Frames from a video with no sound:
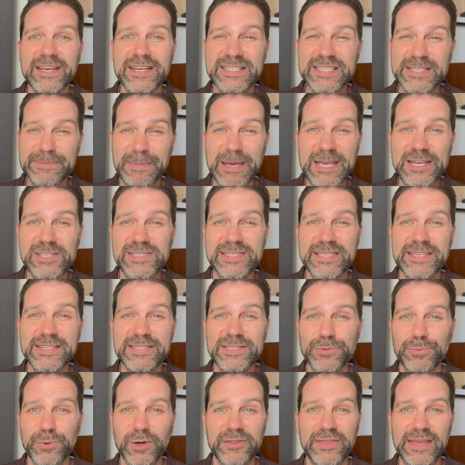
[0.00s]

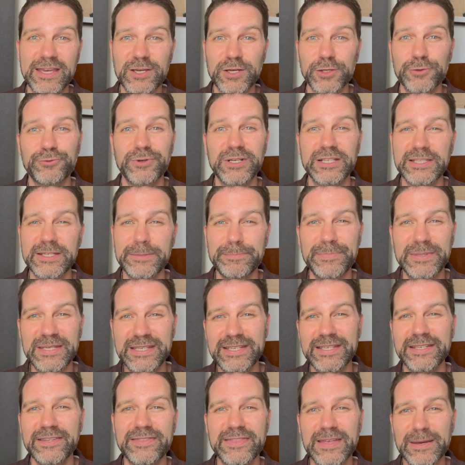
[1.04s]
spaces where they could really
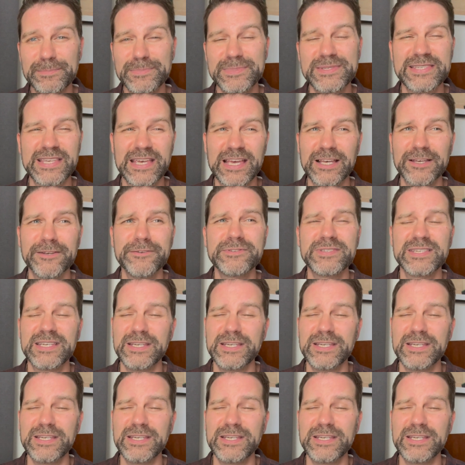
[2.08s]
be themselves.